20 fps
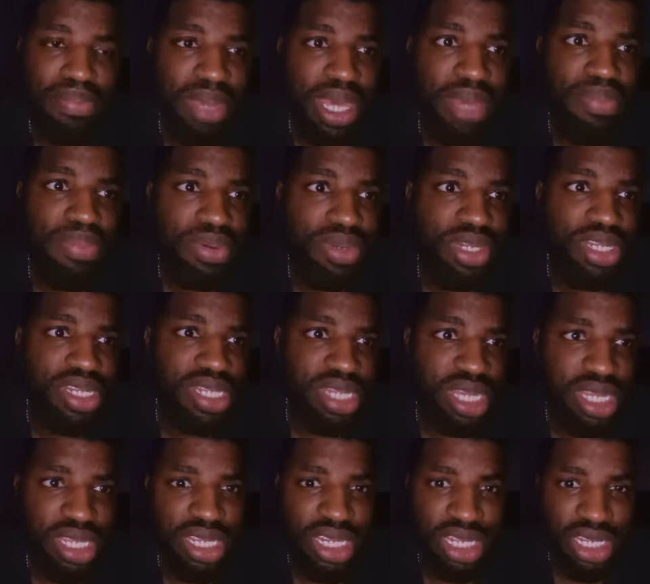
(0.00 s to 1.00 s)
People just
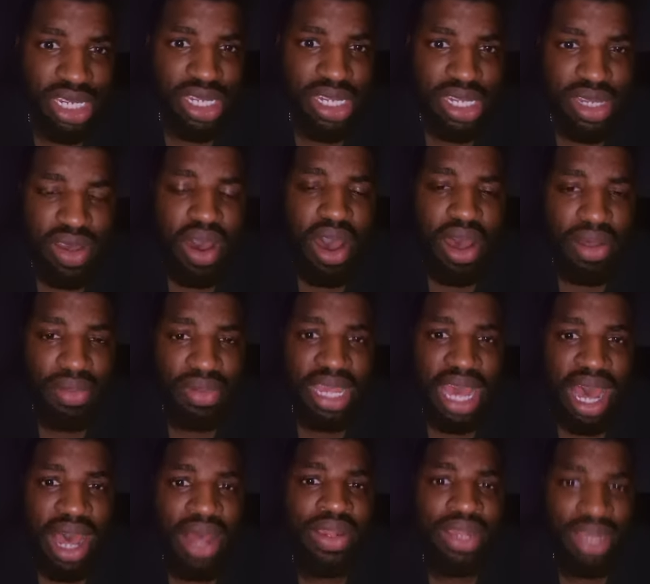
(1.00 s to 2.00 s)
need to just calm
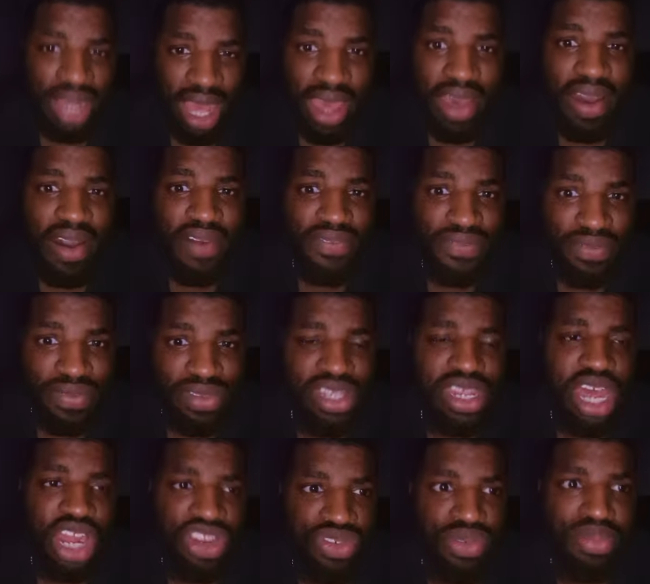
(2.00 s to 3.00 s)
down, lay off
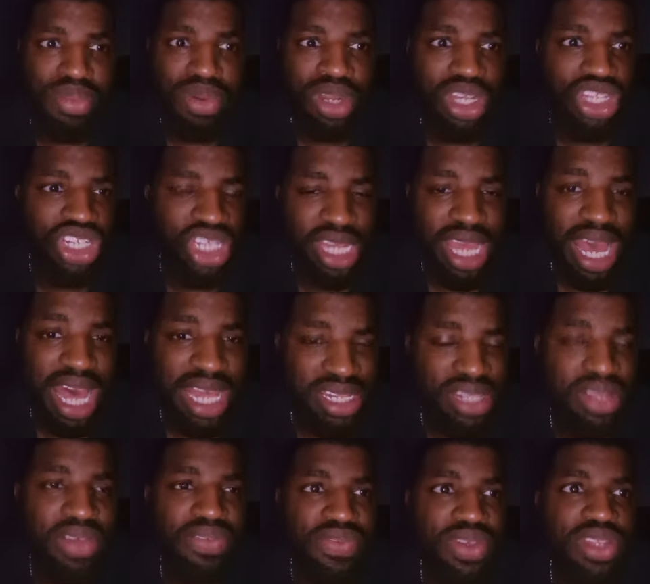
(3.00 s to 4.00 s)
Sandra Bullock. She
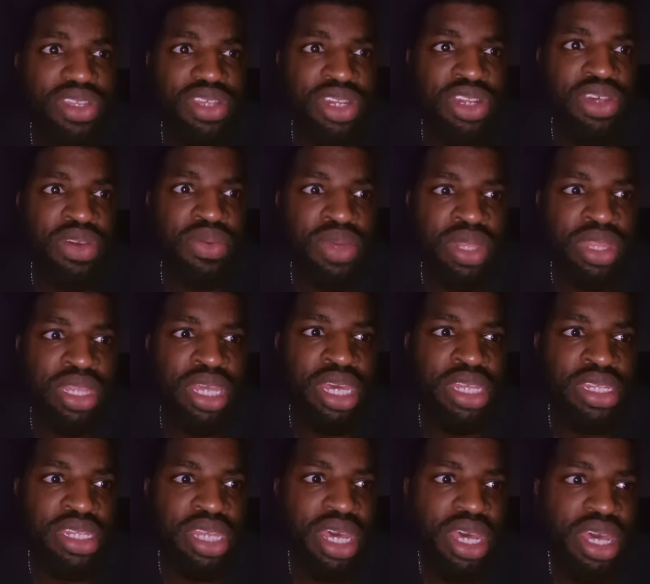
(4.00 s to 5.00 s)
has nothing to do with
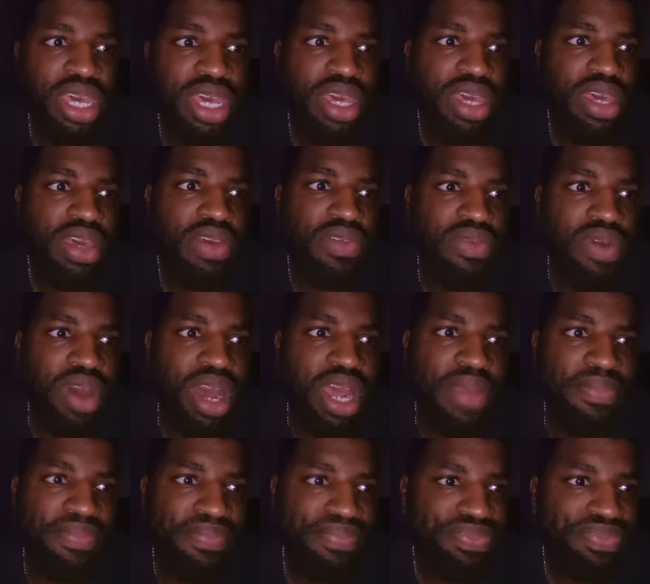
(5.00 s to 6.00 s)
this, right?